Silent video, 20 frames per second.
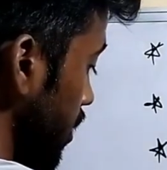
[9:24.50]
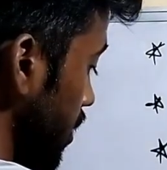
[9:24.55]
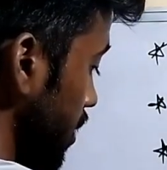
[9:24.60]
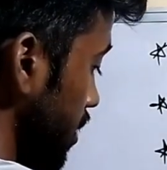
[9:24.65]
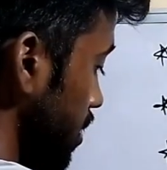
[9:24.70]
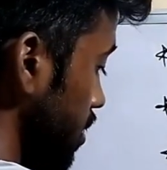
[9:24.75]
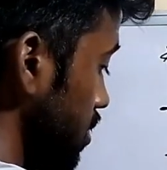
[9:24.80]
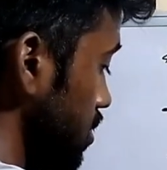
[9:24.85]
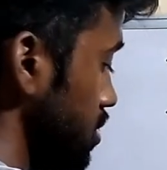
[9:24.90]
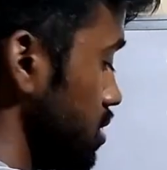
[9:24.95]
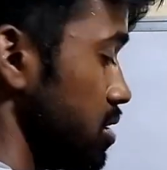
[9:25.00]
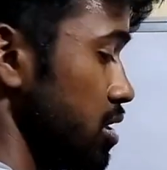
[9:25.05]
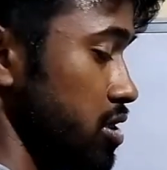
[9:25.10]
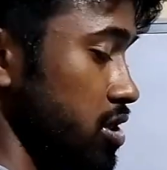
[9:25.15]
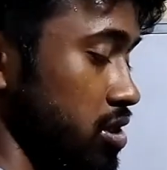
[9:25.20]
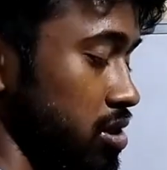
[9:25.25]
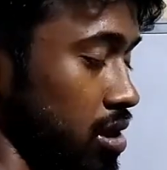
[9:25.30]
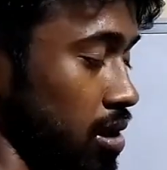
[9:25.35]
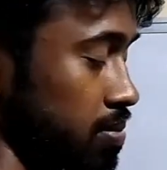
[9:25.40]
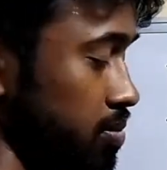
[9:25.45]
here
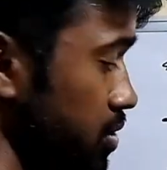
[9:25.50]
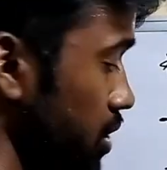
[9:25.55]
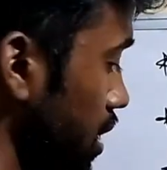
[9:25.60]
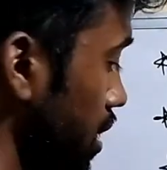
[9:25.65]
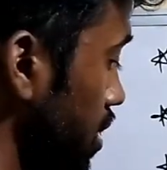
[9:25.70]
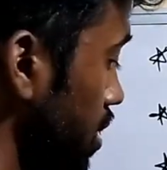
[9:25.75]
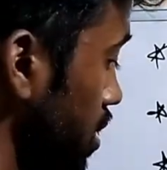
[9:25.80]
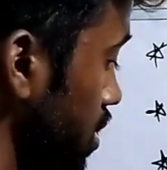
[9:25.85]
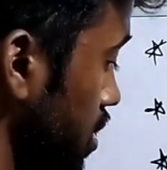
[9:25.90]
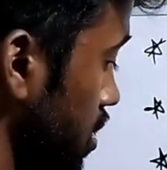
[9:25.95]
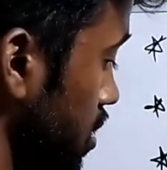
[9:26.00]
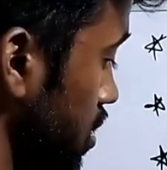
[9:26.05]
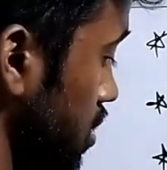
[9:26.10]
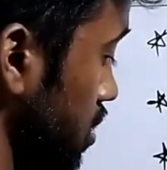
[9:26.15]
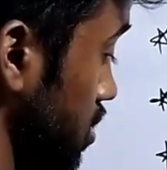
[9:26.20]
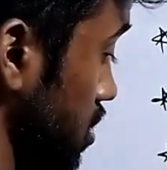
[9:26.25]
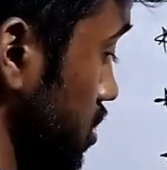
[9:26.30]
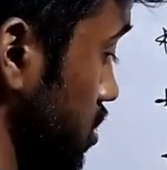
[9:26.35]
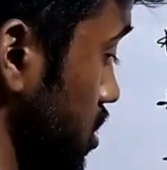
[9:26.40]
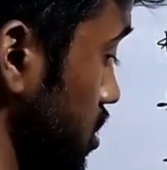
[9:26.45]
this is subject,
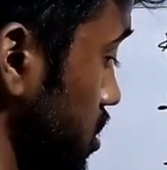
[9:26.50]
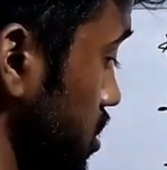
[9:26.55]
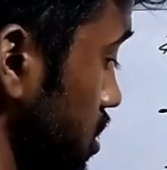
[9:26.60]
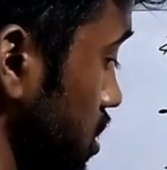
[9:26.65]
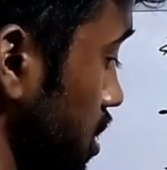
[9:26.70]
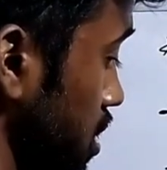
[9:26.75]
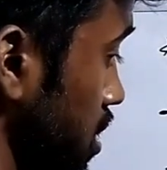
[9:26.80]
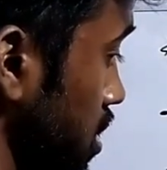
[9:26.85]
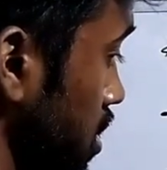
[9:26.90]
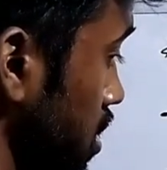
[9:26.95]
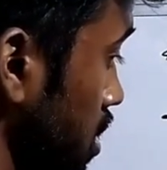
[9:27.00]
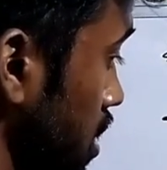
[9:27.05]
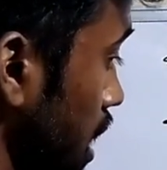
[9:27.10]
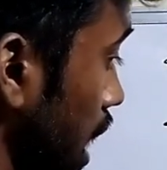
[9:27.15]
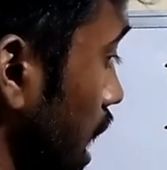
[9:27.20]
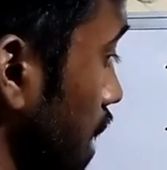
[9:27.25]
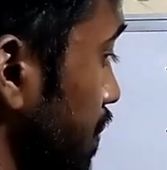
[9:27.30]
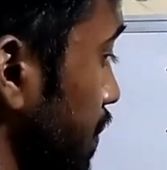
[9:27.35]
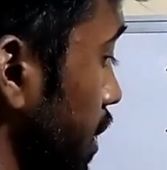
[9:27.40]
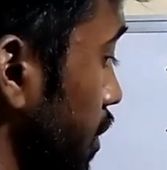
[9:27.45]
this is
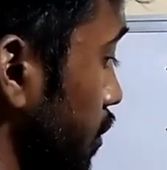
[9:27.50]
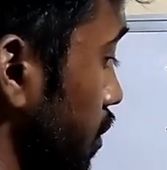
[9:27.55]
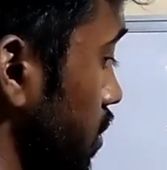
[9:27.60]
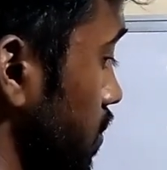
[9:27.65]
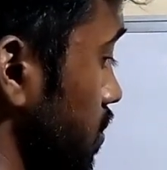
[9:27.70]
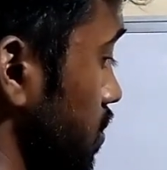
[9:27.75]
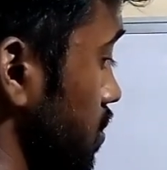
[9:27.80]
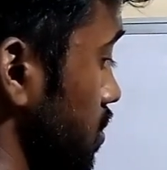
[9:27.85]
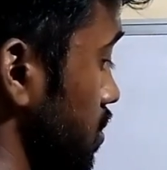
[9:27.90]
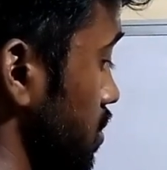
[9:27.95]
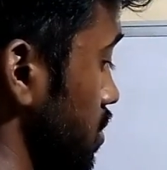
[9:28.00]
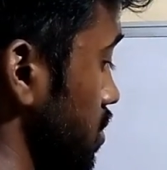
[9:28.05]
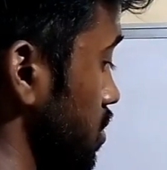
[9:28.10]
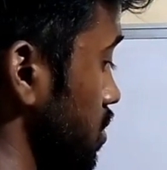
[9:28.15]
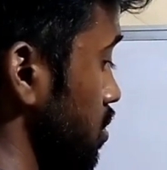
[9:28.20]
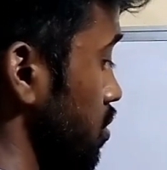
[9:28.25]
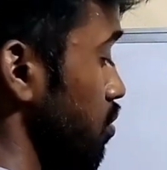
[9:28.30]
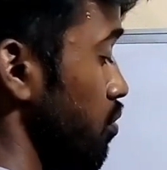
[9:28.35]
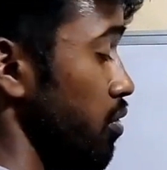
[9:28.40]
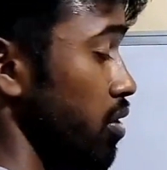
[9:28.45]
helping verb.
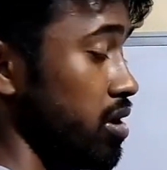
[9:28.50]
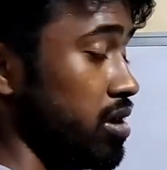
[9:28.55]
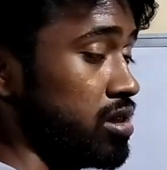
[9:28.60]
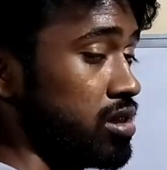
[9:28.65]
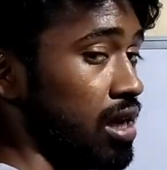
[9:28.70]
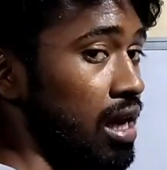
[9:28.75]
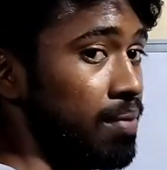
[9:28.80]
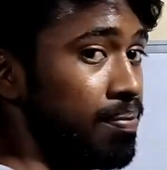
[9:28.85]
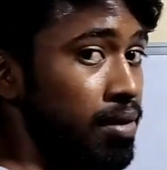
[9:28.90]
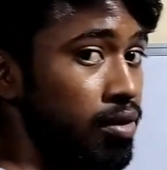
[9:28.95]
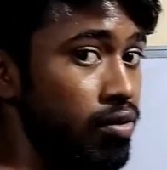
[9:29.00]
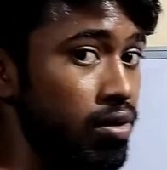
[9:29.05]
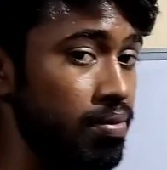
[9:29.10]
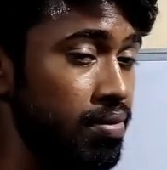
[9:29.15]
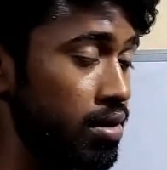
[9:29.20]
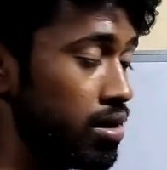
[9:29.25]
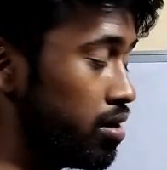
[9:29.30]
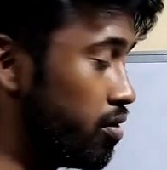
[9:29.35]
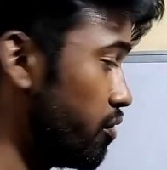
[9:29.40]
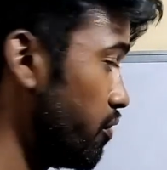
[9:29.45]
What is
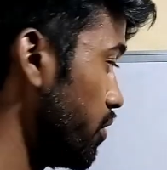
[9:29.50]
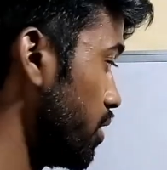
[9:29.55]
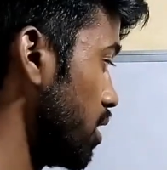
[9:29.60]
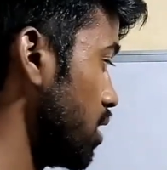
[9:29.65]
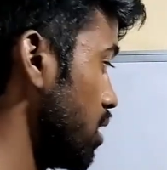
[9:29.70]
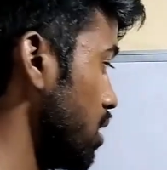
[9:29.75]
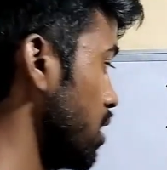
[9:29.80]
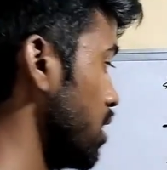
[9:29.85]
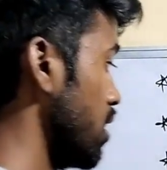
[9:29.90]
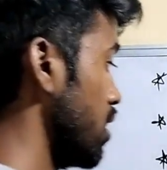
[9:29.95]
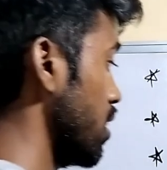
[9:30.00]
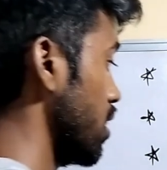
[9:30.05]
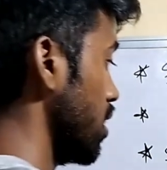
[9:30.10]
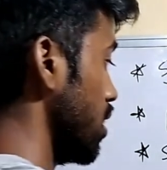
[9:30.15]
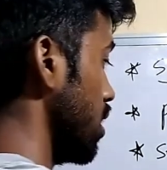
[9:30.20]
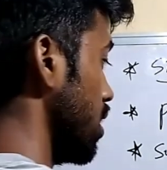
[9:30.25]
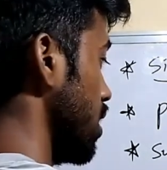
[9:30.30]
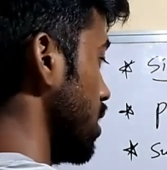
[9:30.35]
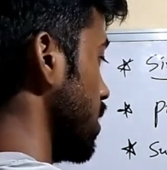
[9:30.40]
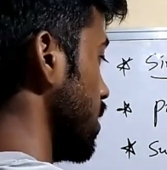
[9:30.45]
helping verb here? Will.
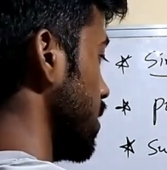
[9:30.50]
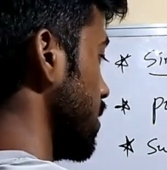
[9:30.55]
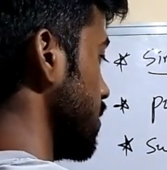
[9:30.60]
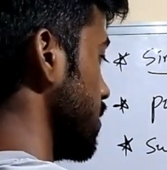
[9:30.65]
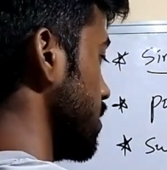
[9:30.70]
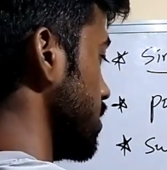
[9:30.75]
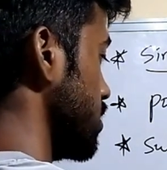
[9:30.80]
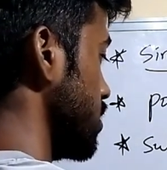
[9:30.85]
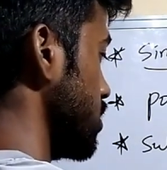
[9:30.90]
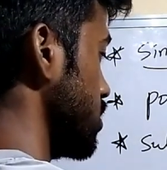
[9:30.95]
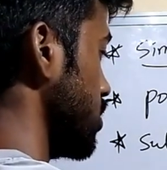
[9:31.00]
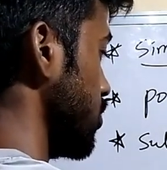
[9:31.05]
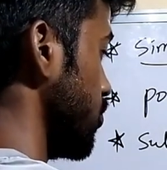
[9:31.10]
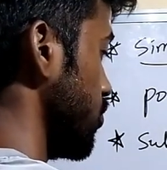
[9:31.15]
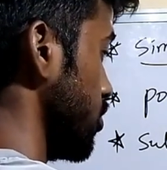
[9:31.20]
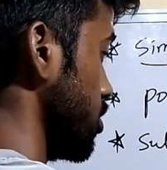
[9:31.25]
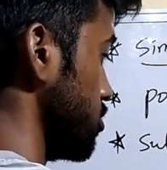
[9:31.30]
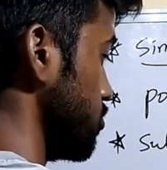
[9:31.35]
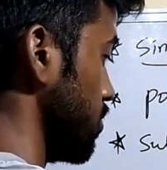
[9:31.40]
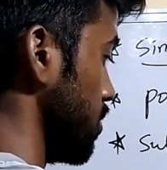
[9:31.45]
And this is
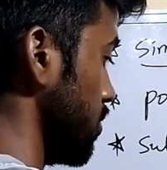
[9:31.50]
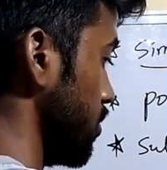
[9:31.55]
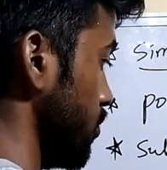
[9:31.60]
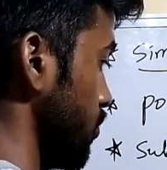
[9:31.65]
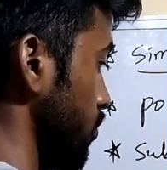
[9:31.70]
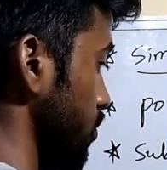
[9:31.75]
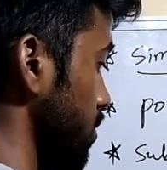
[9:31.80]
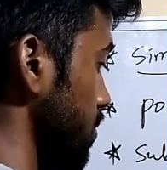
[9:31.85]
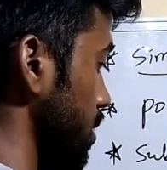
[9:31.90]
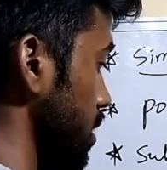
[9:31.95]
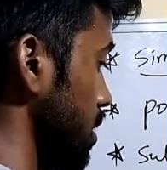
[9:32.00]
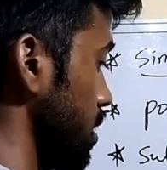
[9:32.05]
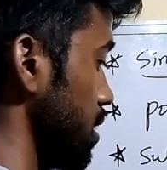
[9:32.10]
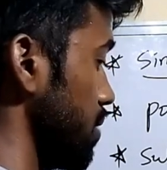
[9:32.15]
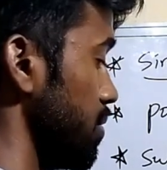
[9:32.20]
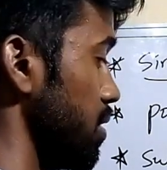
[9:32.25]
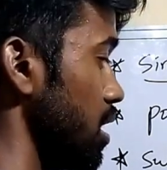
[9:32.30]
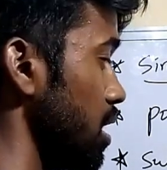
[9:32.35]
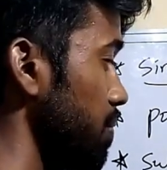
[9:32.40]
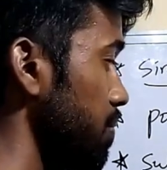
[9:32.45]
the first form of verb,
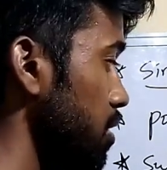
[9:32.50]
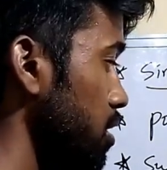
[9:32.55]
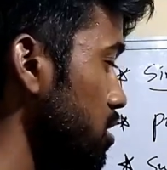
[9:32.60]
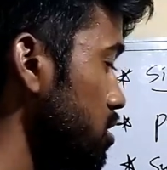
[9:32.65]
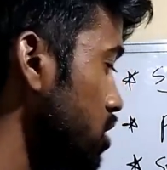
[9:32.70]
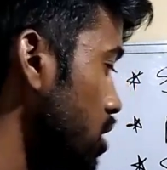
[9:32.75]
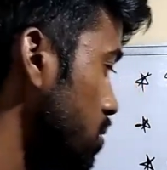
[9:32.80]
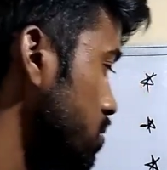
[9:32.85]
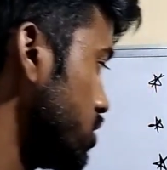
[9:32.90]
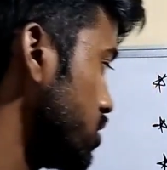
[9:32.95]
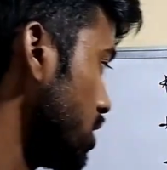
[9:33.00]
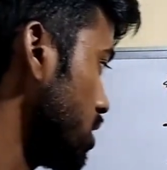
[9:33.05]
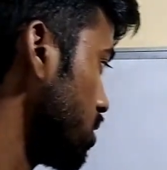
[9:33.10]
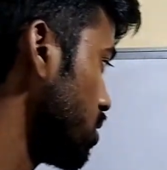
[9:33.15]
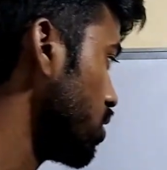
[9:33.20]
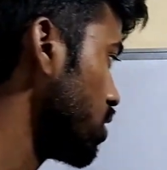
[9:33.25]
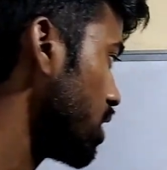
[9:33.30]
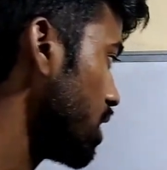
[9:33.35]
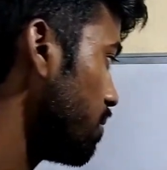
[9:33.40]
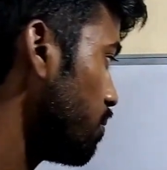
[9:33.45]
and remaining part is
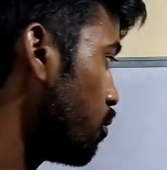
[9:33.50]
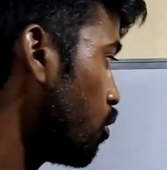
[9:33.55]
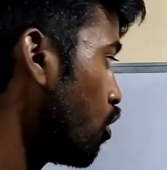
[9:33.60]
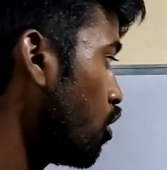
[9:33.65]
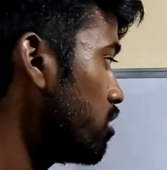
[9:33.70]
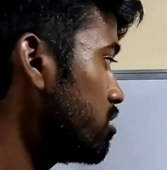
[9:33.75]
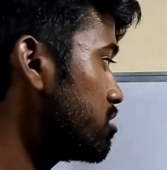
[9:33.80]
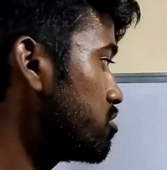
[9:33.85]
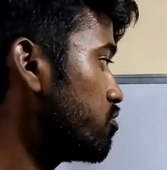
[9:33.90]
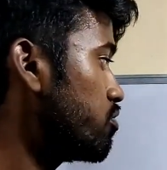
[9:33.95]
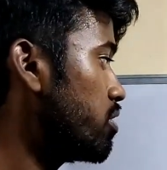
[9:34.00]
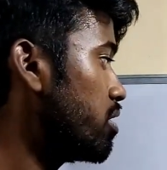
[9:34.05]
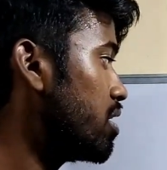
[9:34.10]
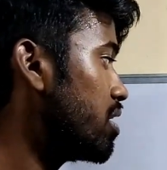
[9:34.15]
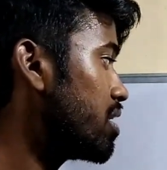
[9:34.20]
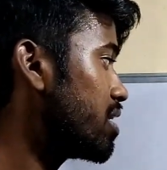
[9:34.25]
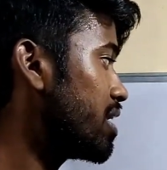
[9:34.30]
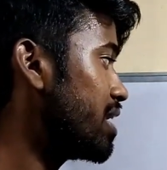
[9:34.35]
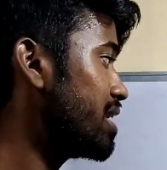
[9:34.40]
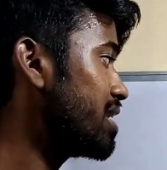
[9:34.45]
object. Okay, boys
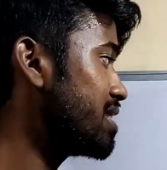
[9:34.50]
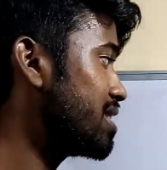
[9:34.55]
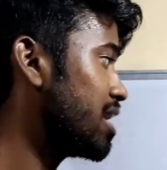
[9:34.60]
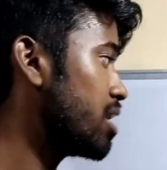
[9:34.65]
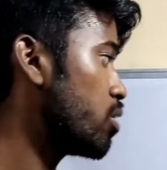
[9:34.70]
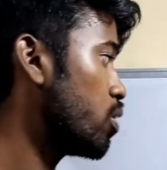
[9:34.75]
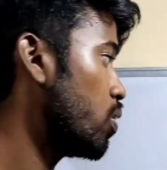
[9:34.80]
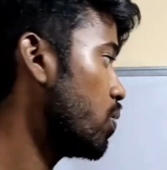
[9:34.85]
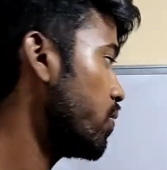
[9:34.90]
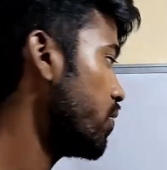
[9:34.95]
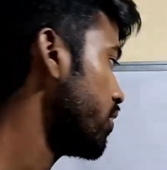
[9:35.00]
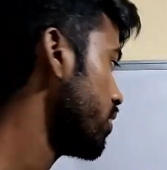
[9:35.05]
will write their